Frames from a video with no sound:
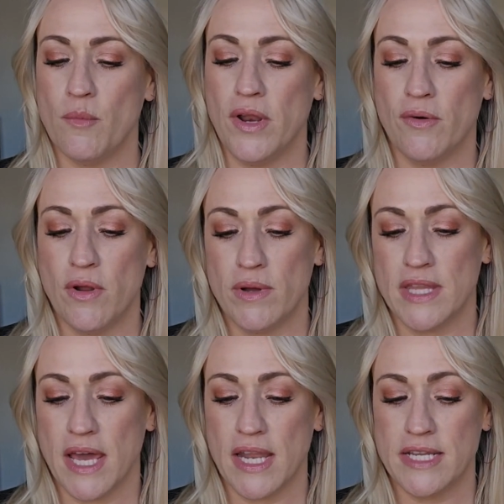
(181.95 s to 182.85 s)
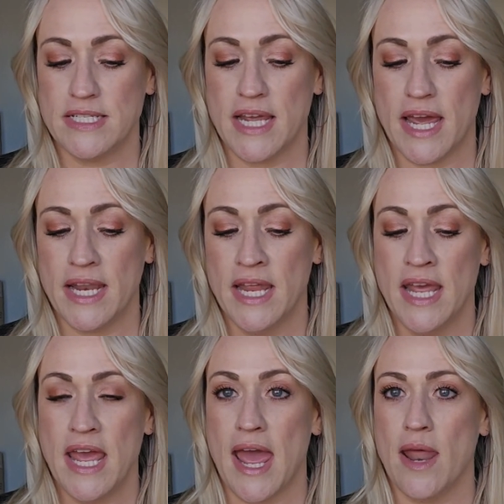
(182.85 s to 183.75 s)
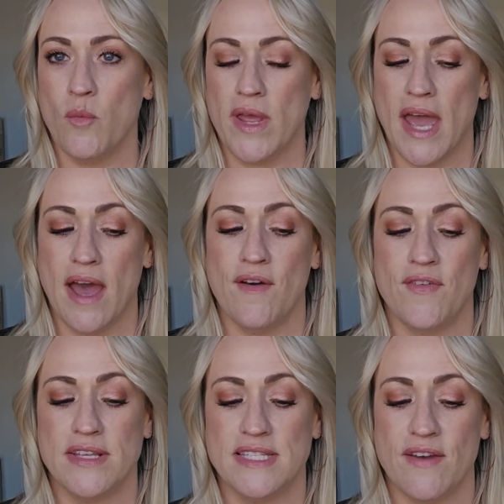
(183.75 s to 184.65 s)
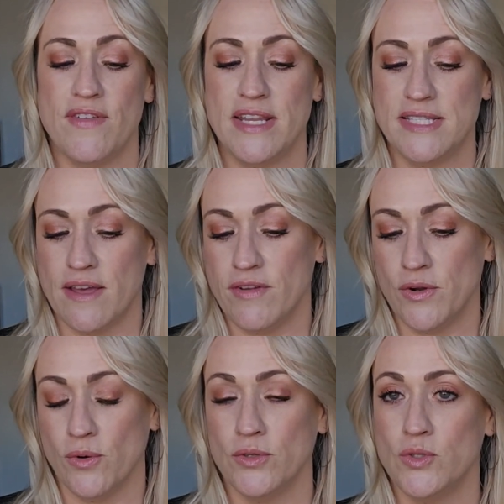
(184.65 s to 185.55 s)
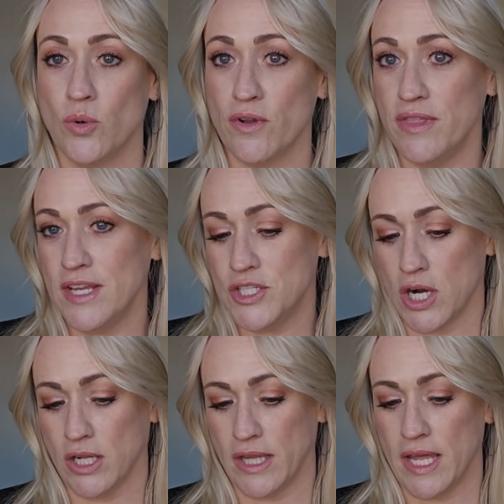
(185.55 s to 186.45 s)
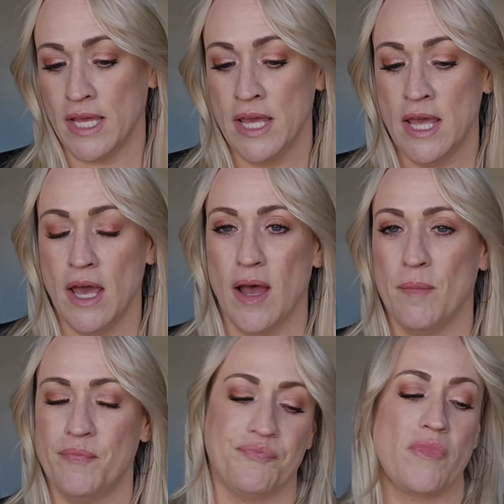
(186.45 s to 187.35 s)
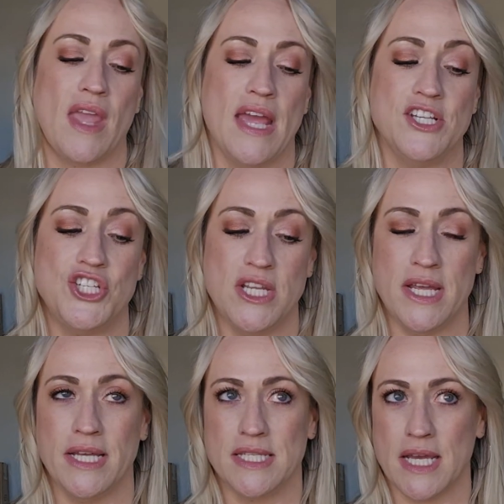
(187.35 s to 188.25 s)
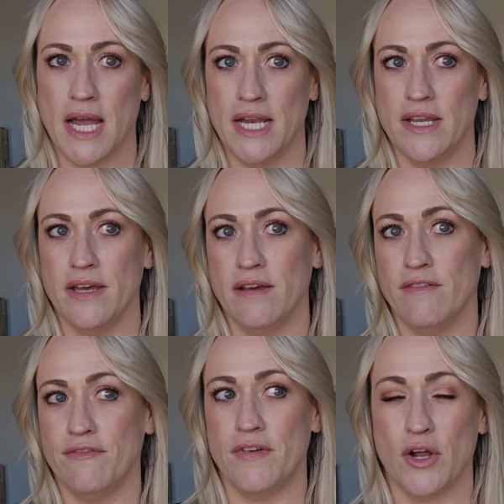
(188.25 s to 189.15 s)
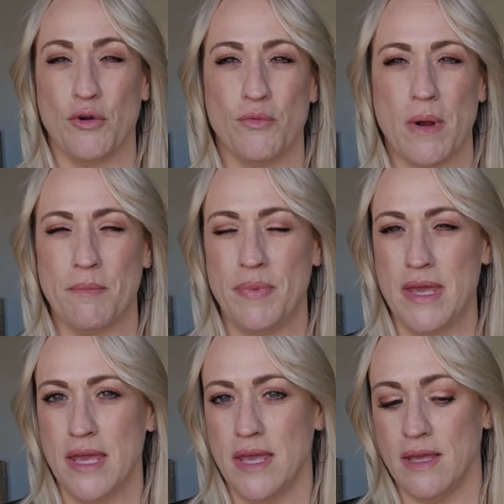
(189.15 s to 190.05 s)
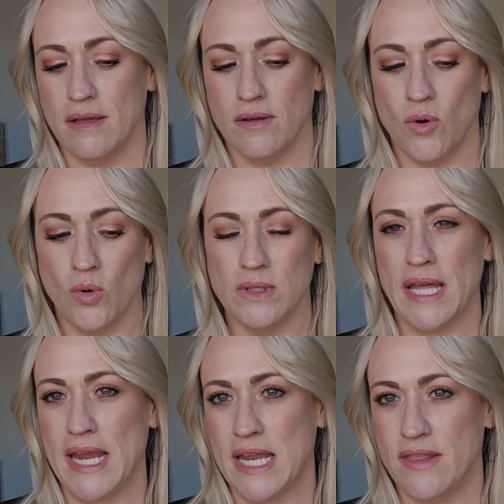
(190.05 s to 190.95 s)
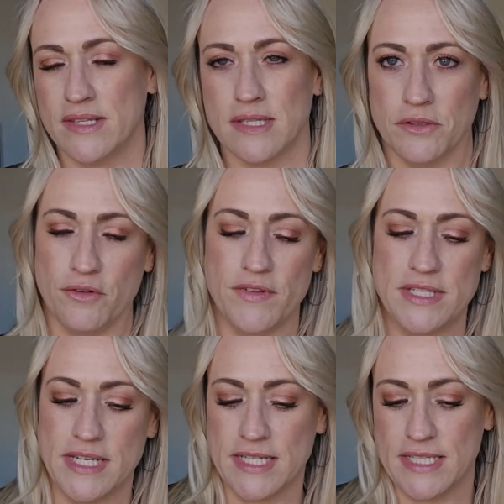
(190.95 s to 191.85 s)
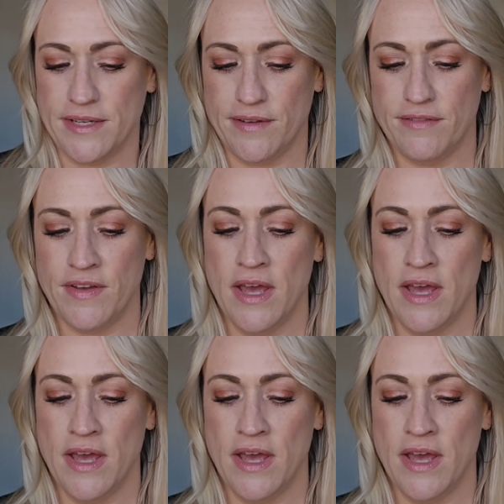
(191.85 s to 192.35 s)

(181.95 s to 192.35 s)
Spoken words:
We don't know what that is yet. And we have 77-year-old Dorothy Darling, and she is kind of a grumpy old lady that's a little vindictive.